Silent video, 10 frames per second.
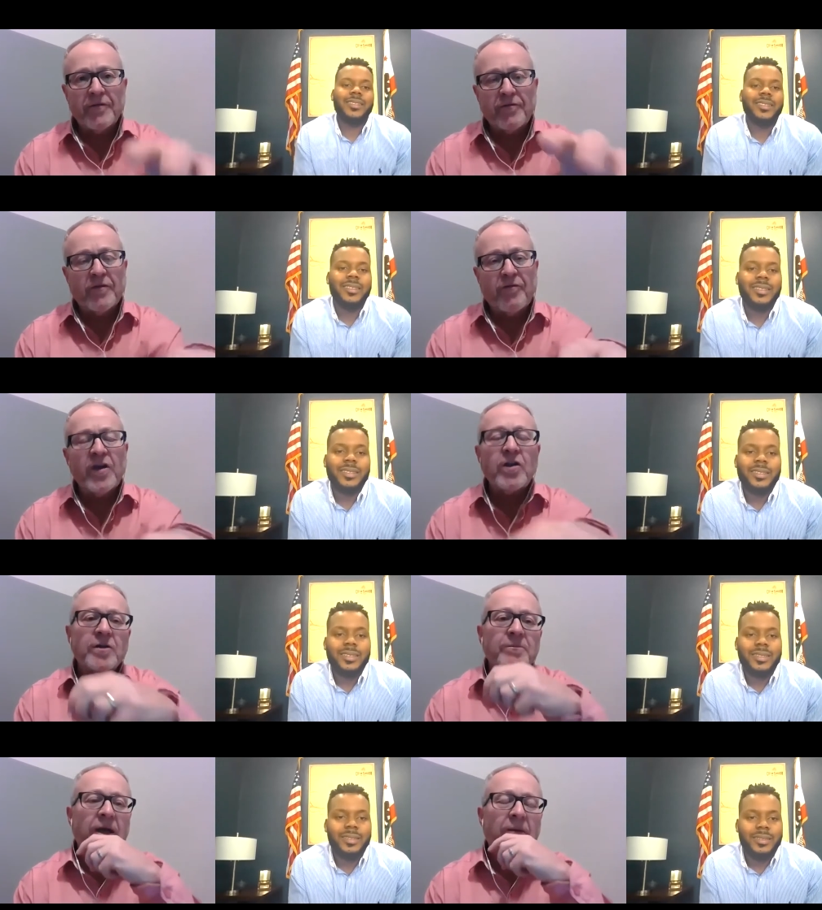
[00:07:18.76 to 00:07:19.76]
Speaker 1: the
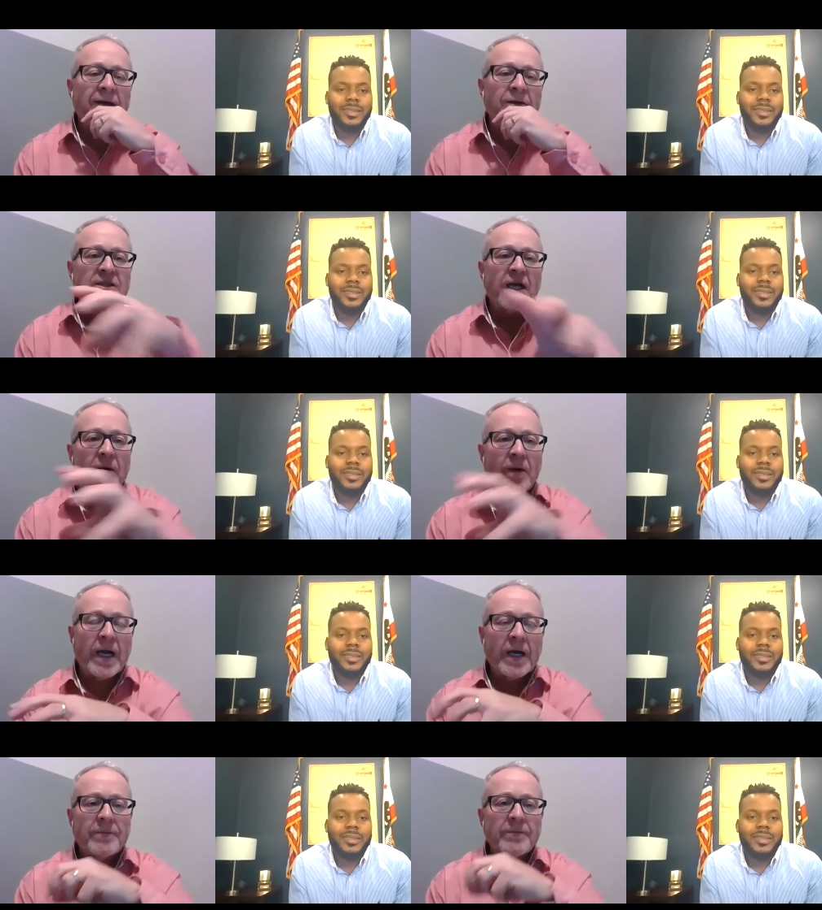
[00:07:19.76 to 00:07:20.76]
film about you, which I,
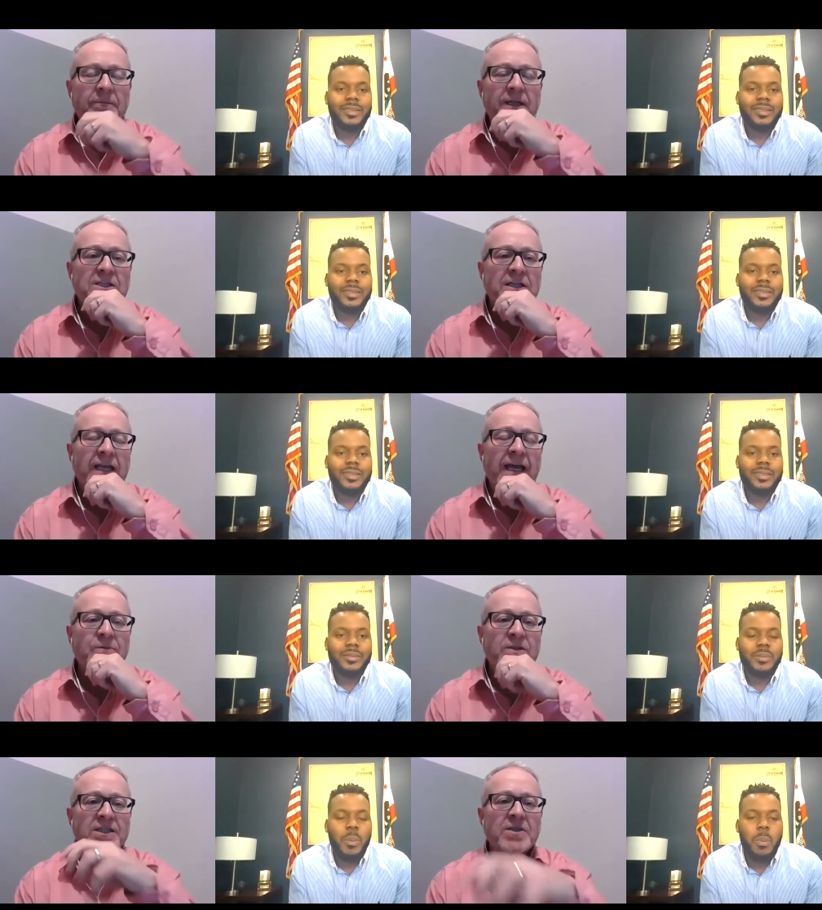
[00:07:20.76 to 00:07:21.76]
I mentioned at the
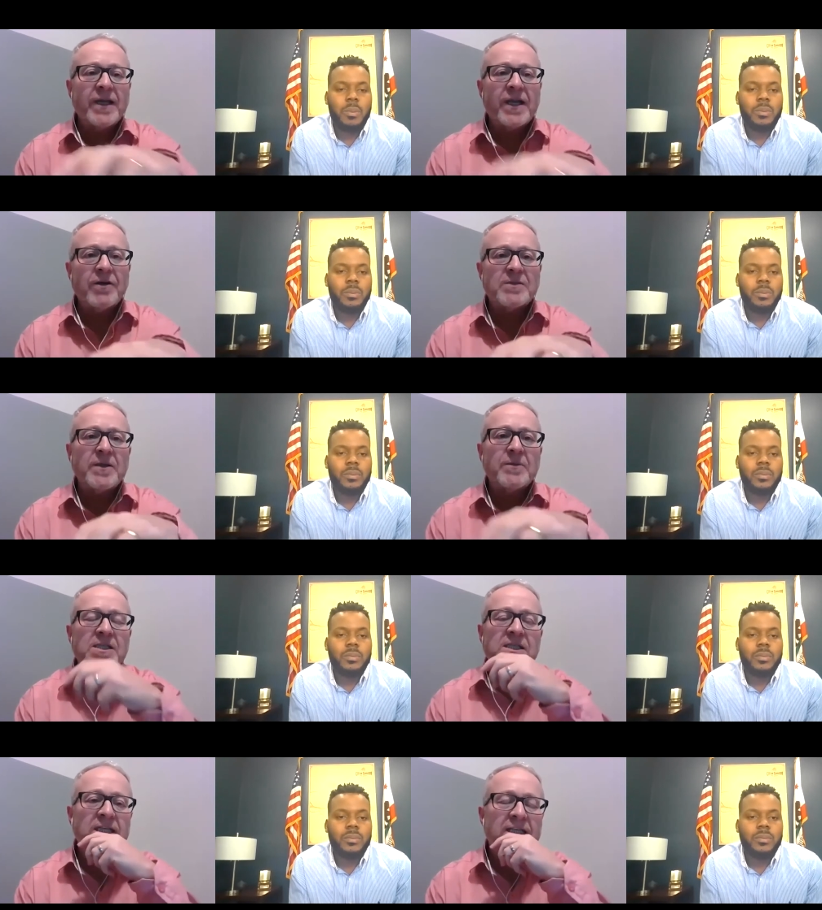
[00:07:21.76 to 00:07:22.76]
end, which I do encourage people
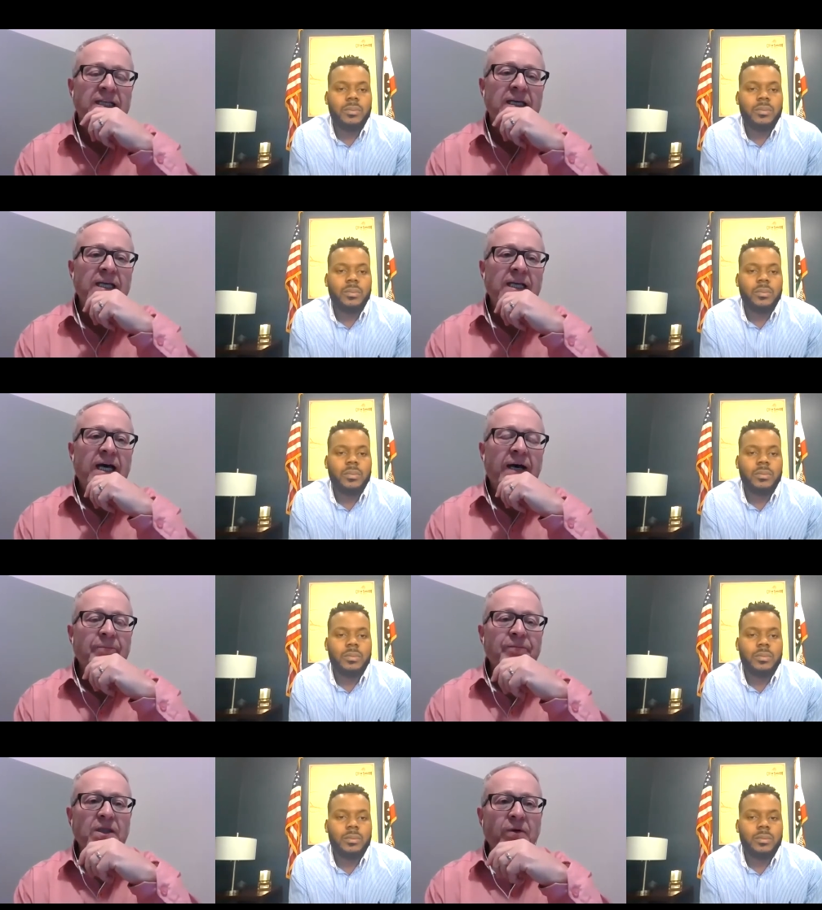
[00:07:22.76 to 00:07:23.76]
to see,
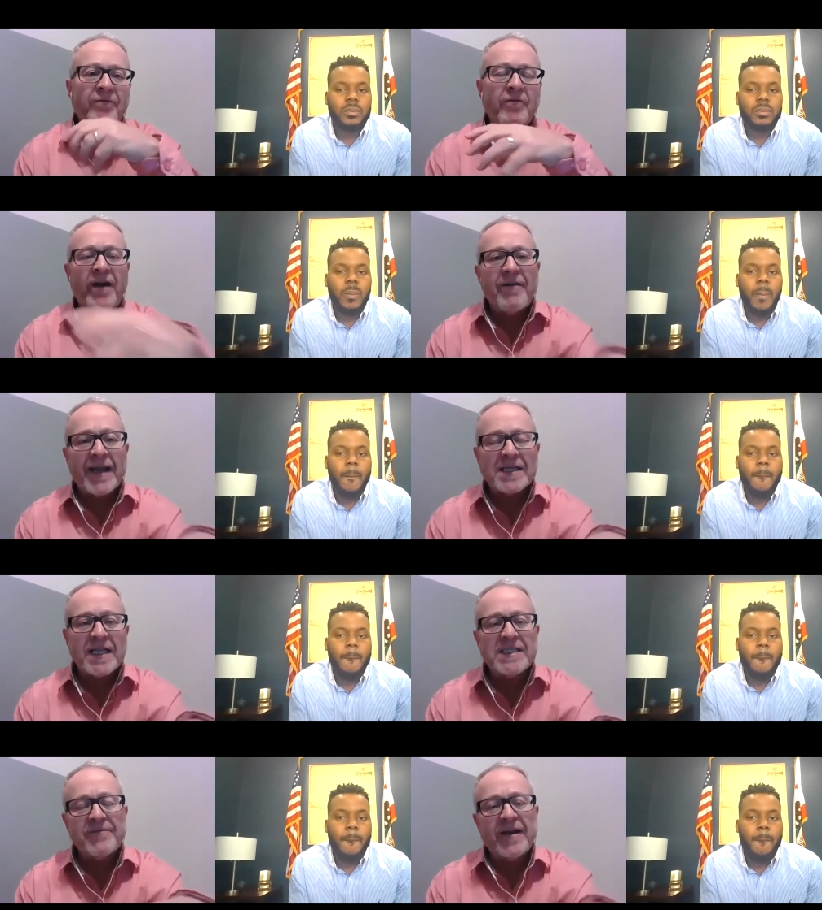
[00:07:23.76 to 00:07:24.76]
um, you have a very
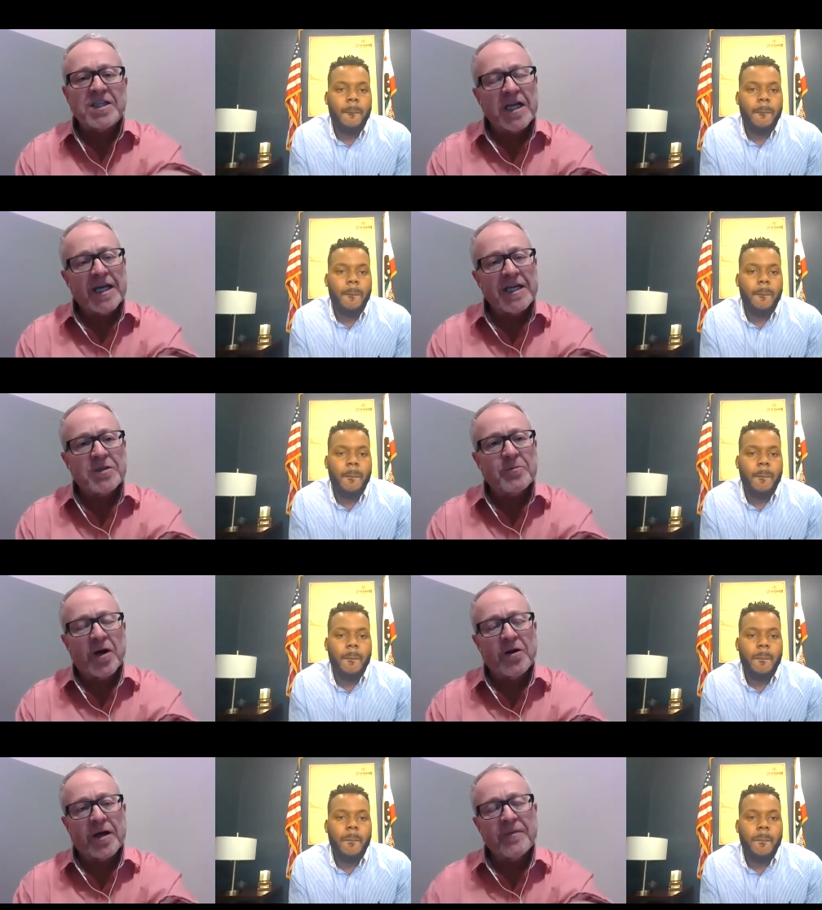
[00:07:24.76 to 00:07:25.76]
extensive education
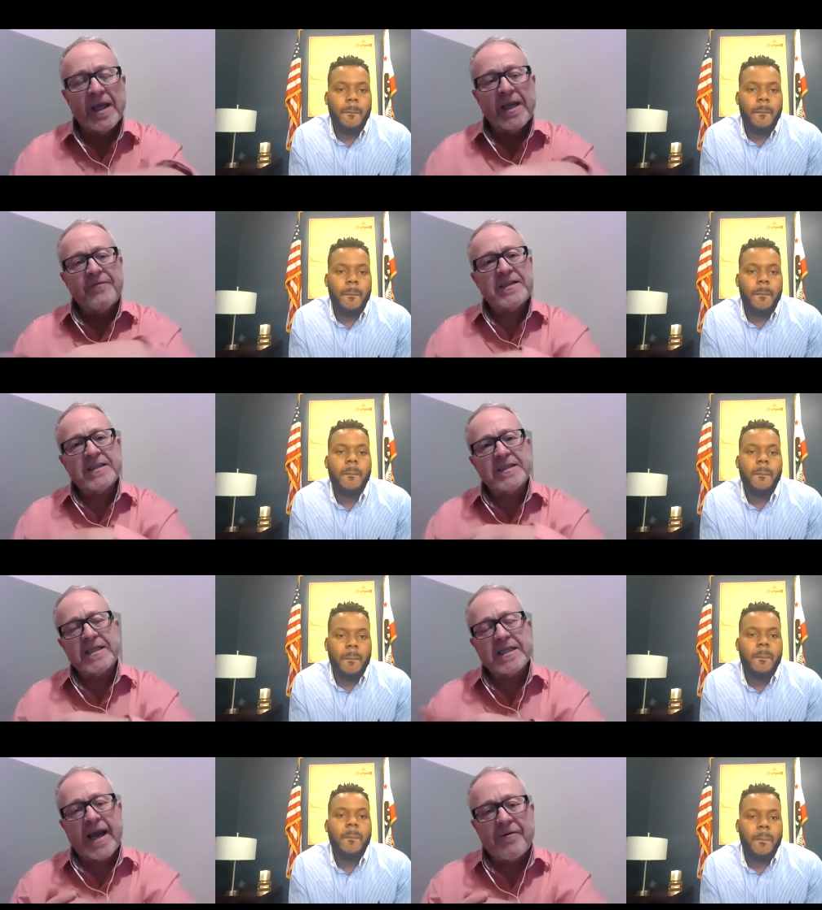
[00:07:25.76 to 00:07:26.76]
program. This,
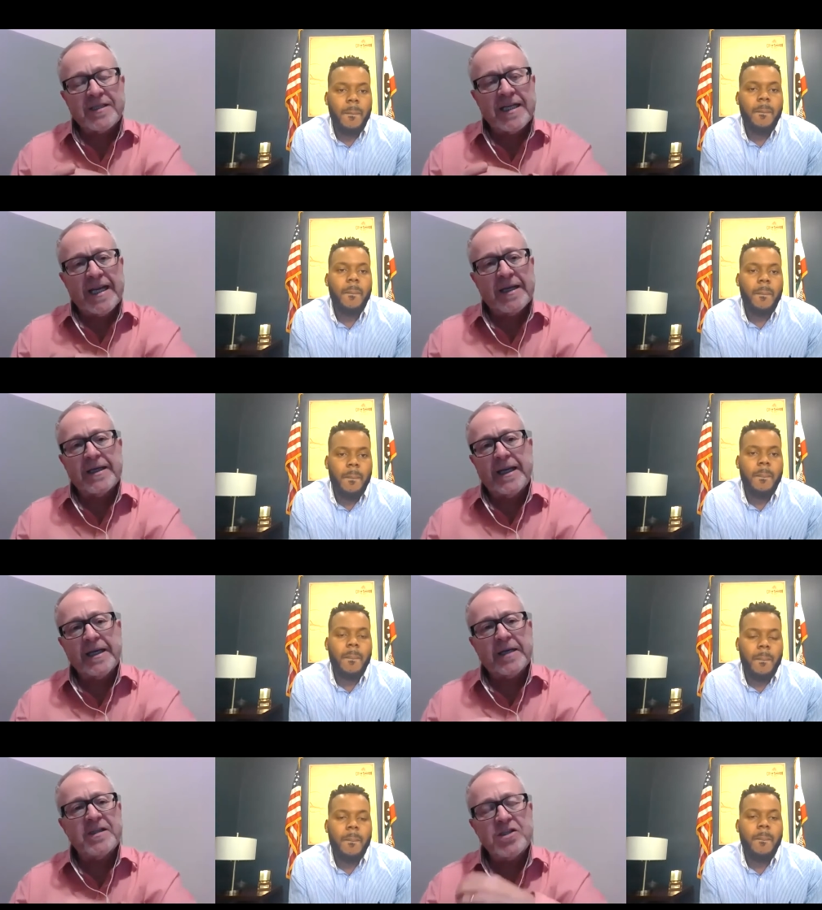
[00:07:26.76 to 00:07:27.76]
this guaranteed in
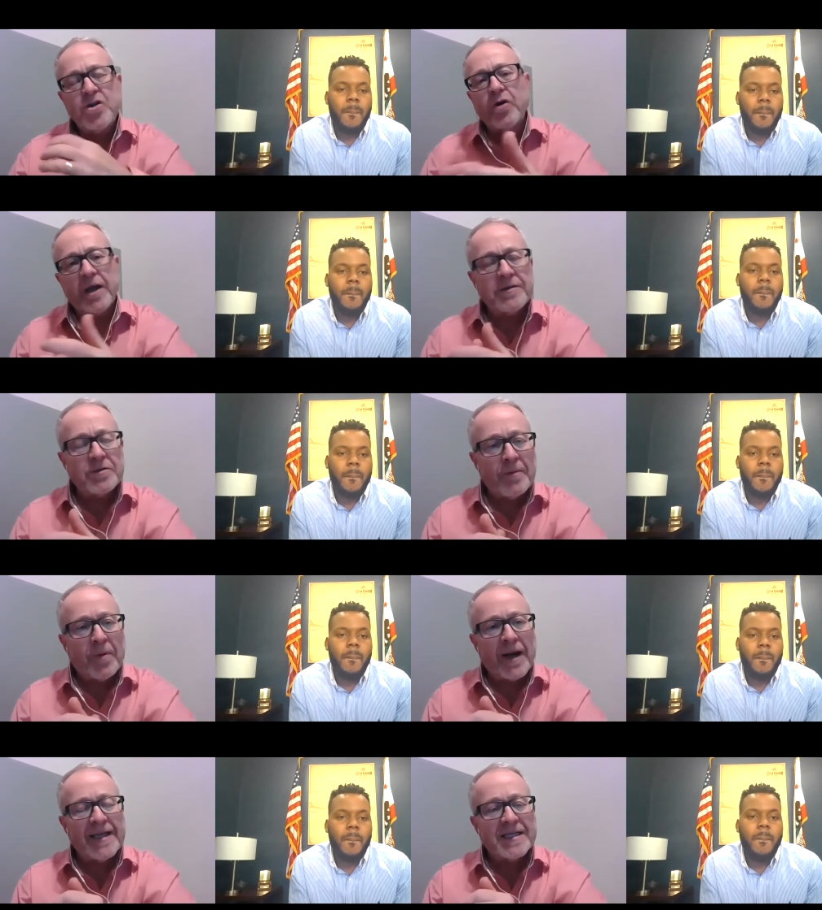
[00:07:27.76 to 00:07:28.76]
income is not going to
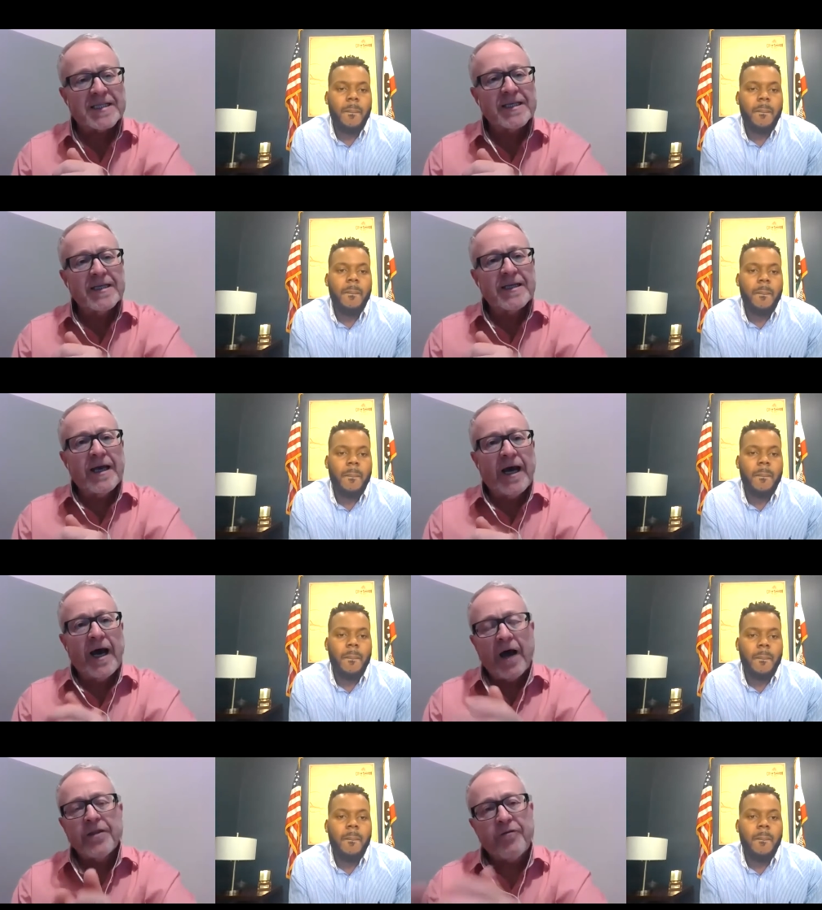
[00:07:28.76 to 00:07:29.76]
replace uh,
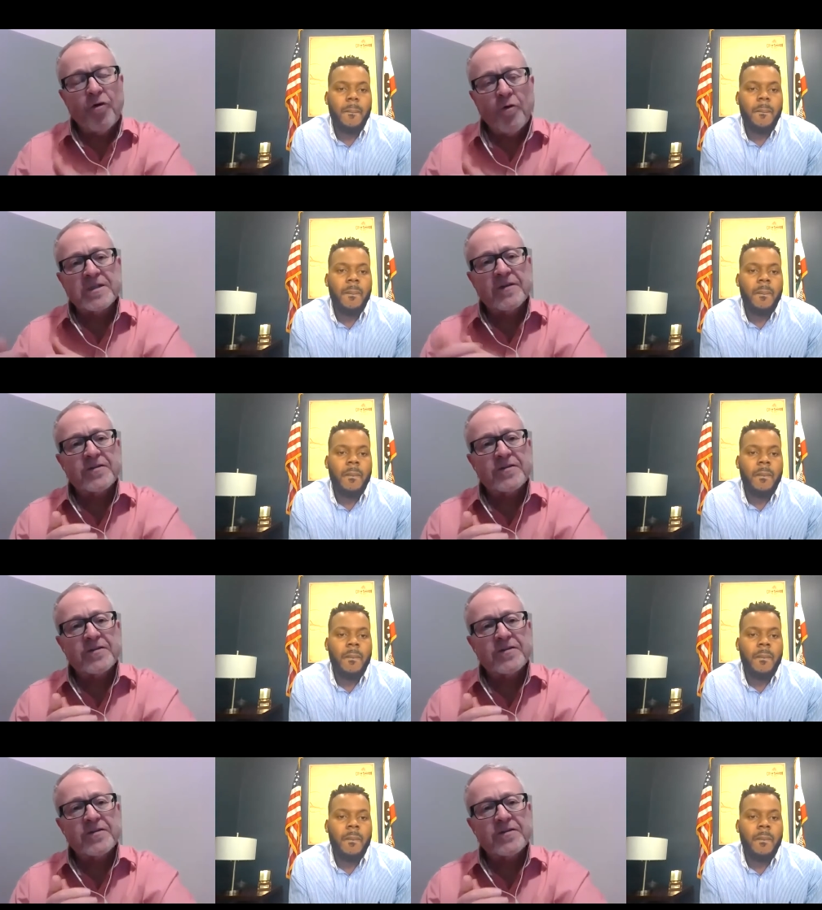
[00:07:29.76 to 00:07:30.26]
other forms of